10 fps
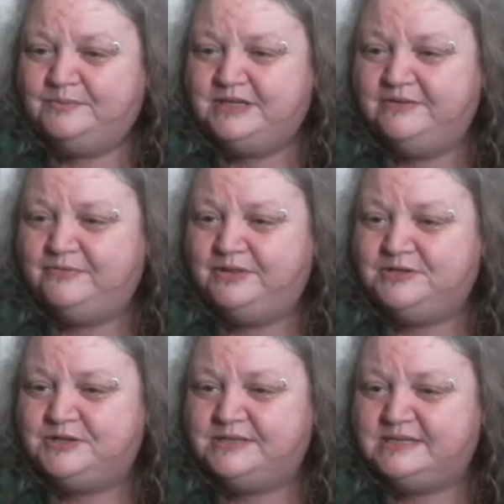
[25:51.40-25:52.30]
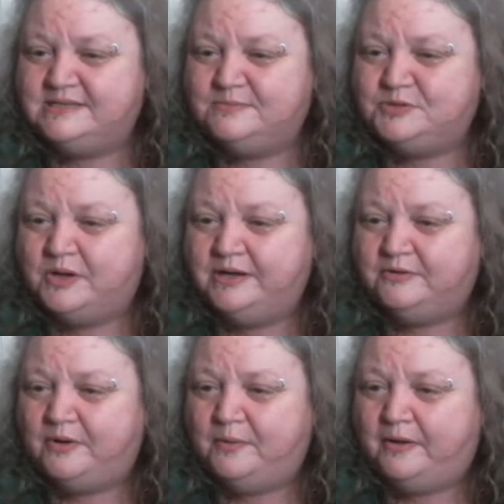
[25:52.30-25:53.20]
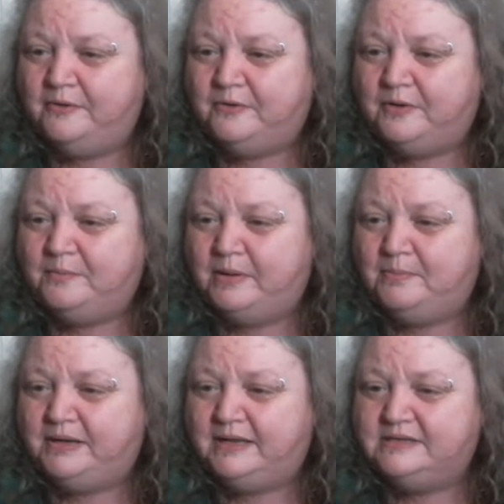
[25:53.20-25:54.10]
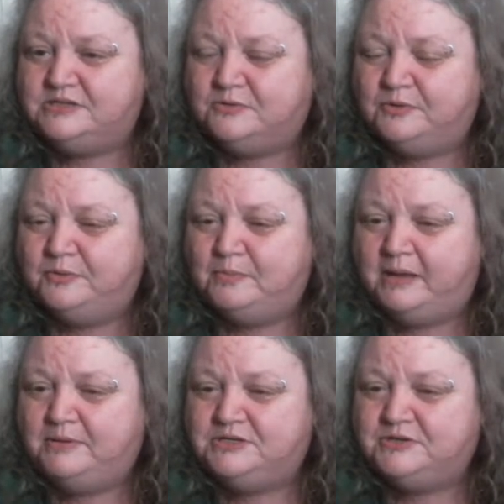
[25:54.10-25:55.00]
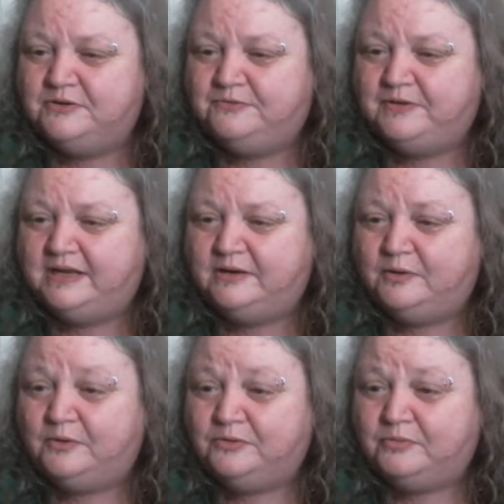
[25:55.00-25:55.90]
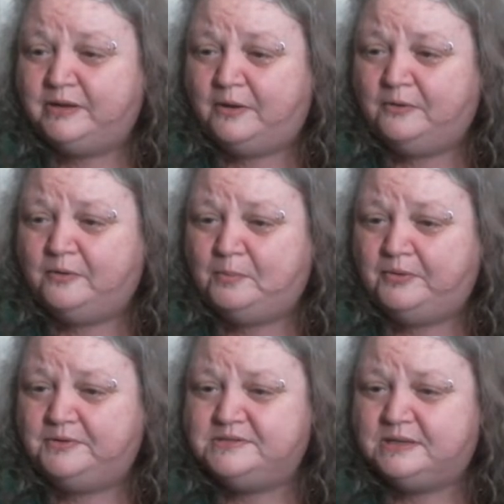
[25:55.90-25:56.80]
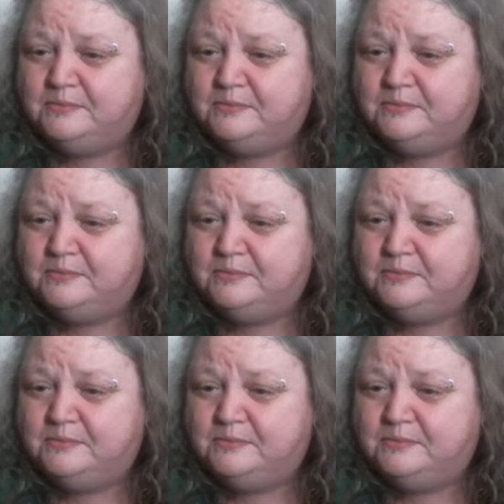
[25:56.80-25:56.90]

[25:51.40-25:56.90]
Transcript: in the Dirt says, I'm trying to grow okra. My plants grew maybe 2 feet and I got 3 okra pods.